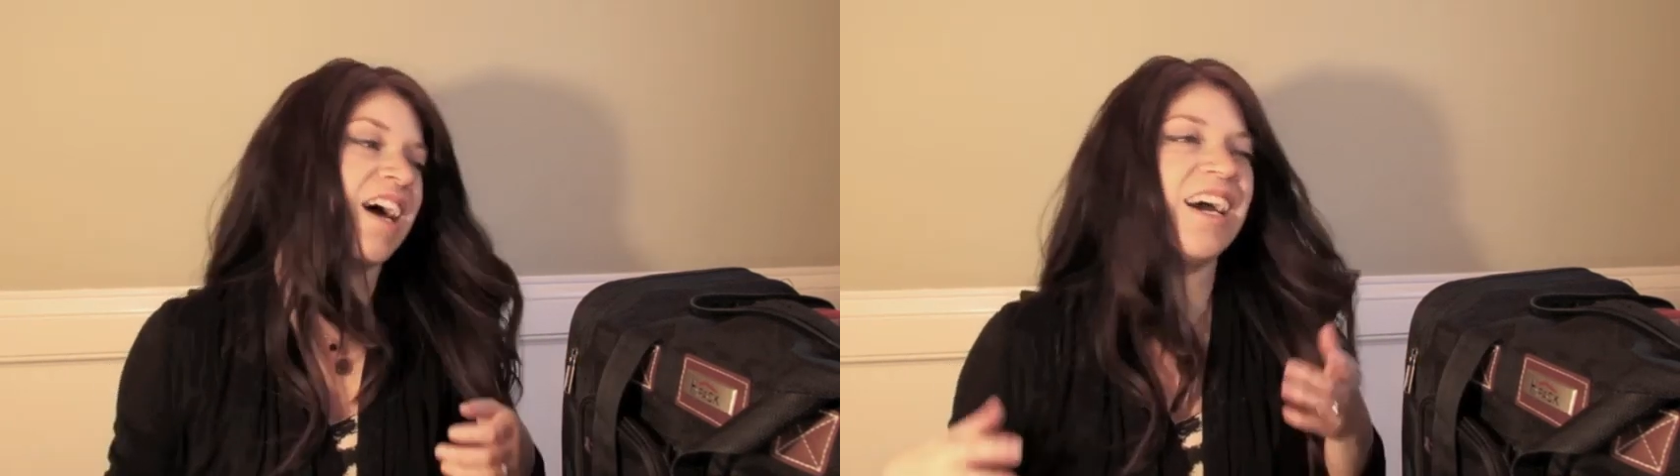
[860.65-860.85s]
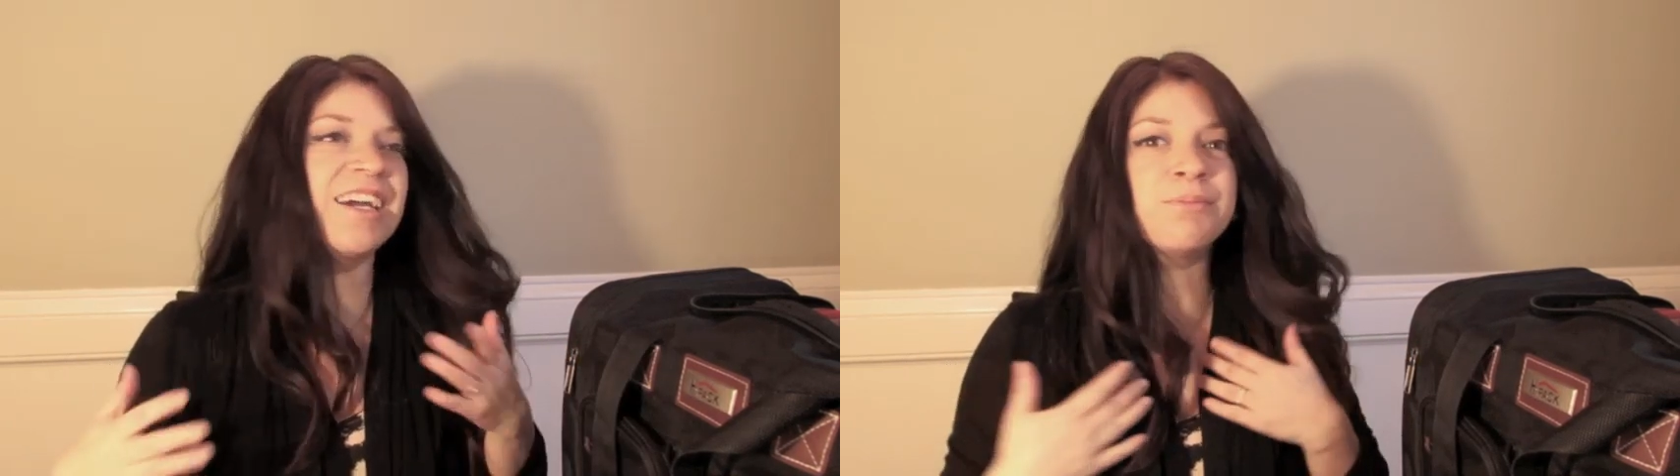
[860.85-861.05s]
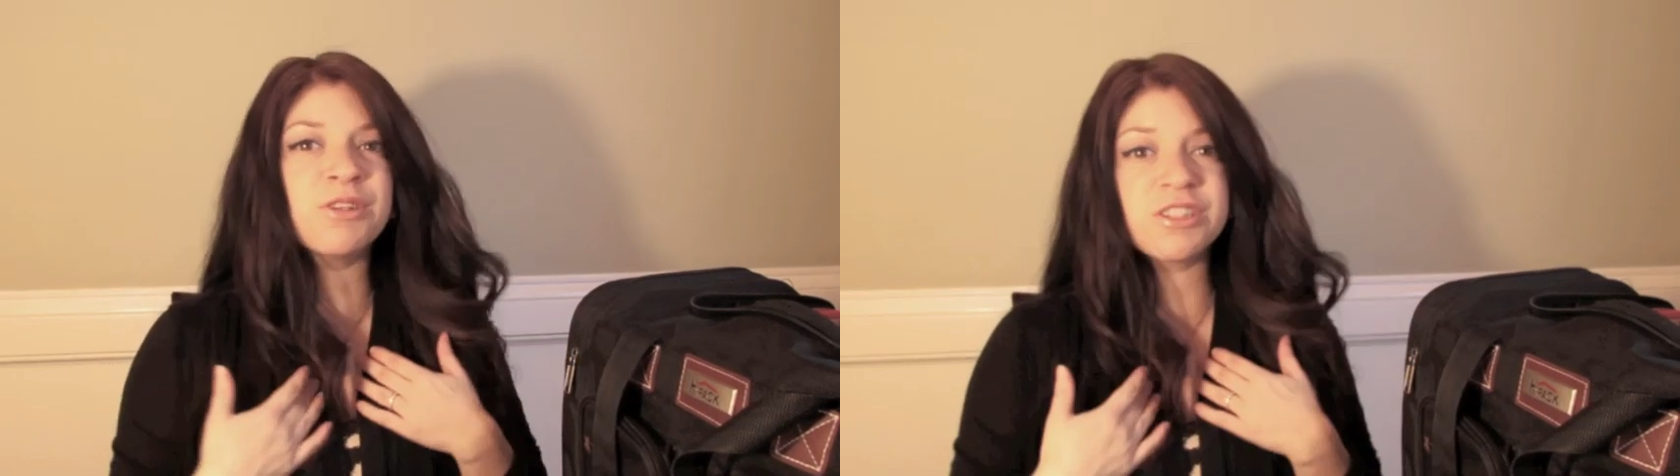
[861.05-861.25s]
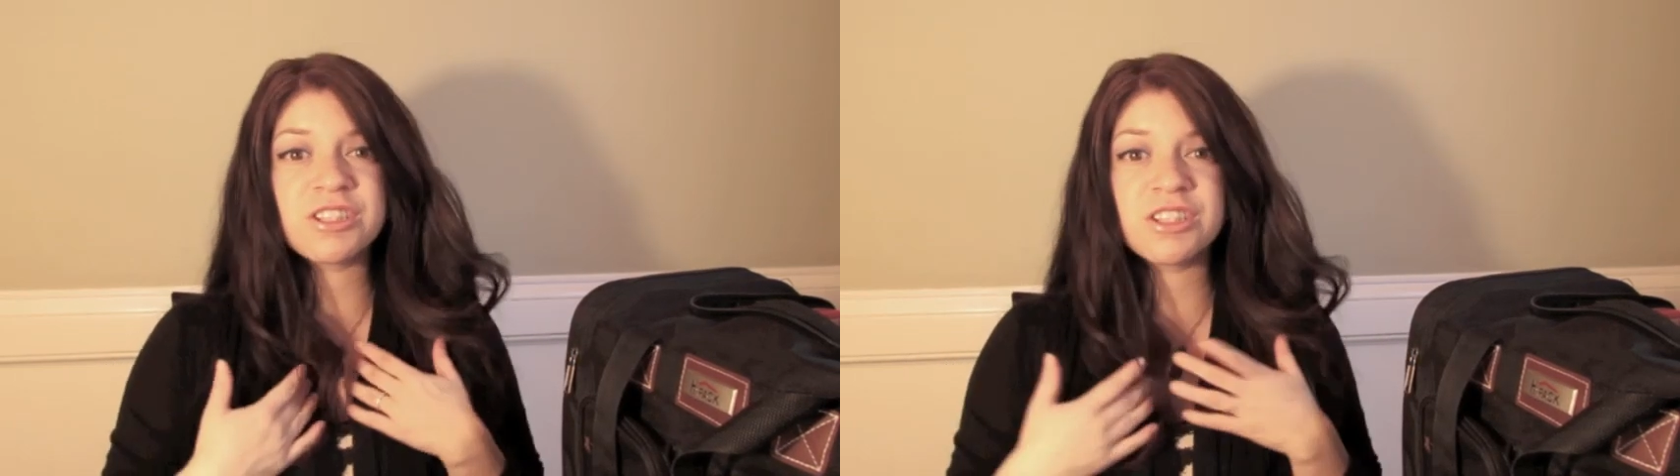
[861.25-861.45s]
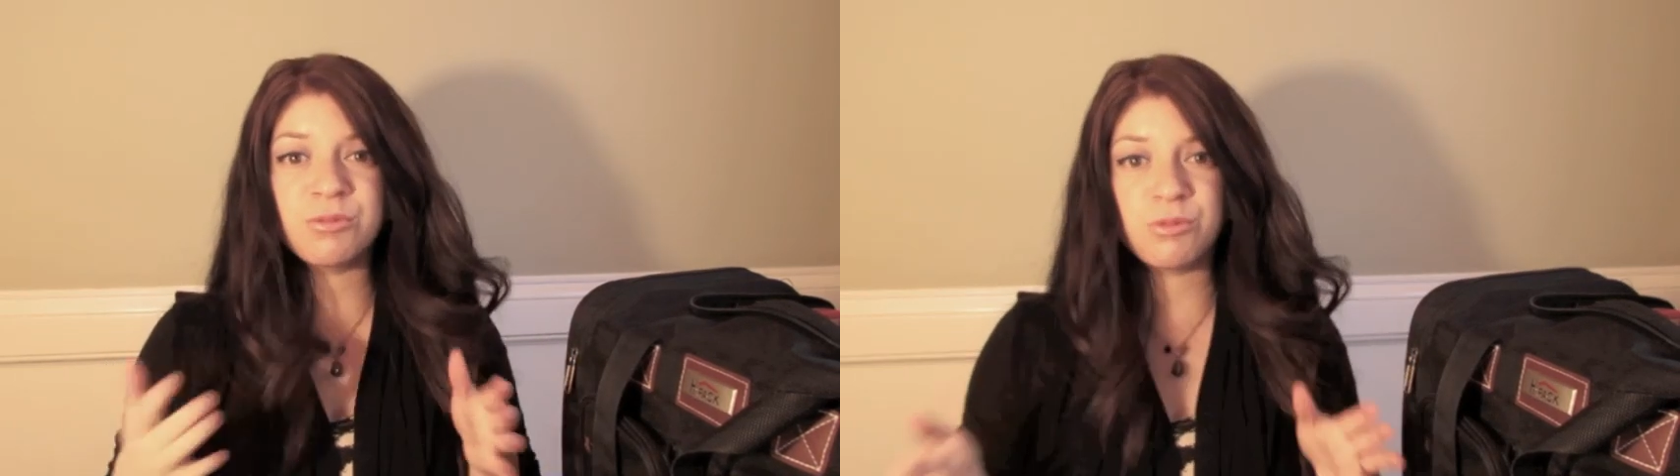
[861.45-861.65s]
I
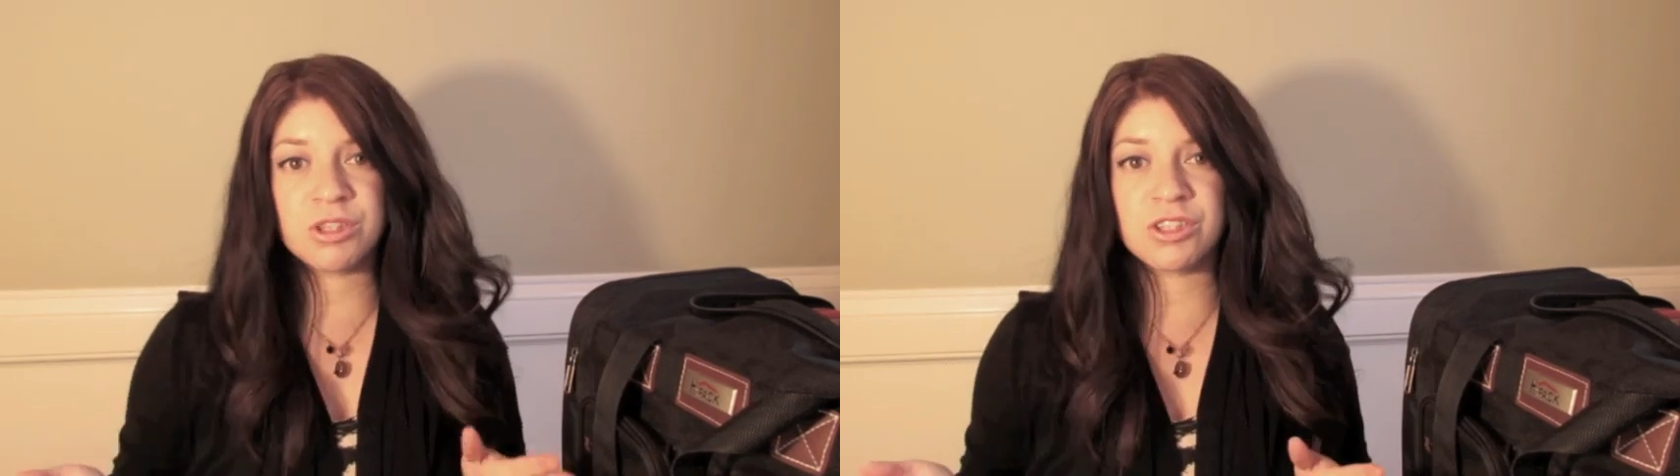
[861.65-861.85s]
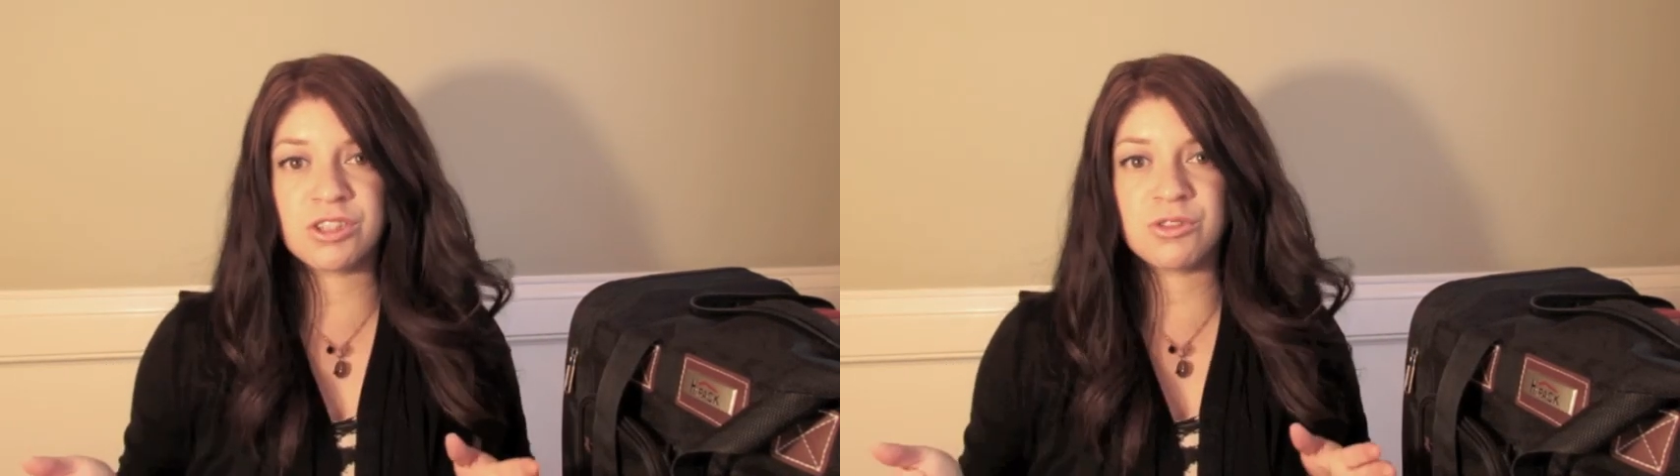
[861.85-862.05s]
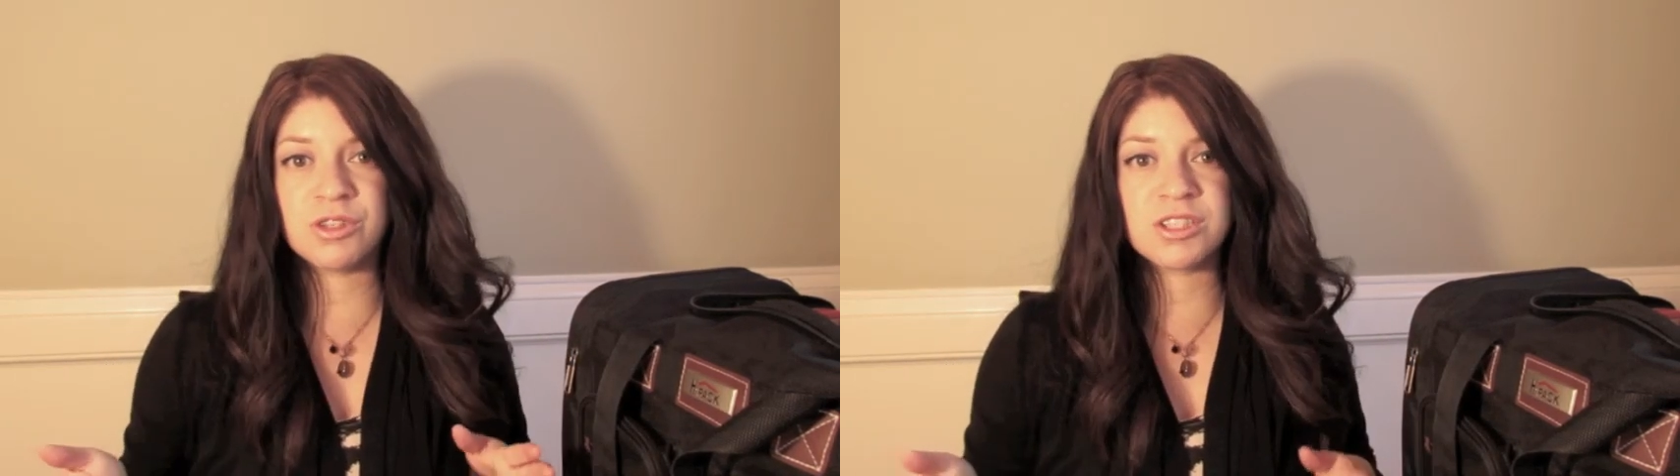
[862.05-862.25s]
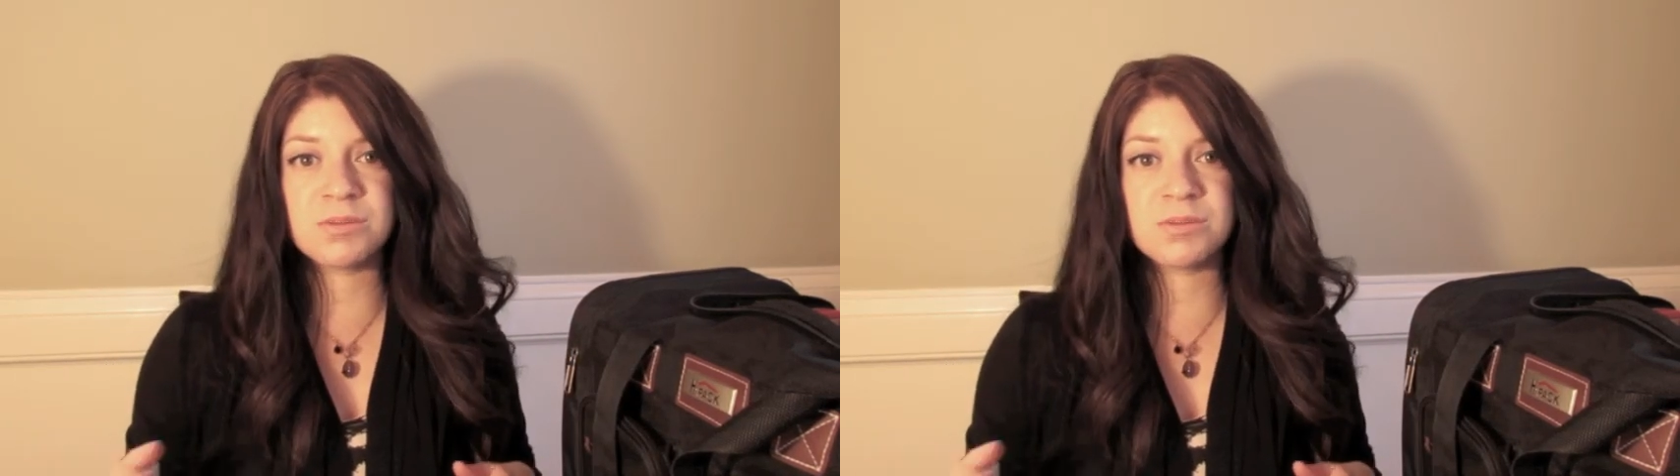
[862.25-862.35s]
personally wouldn't do it,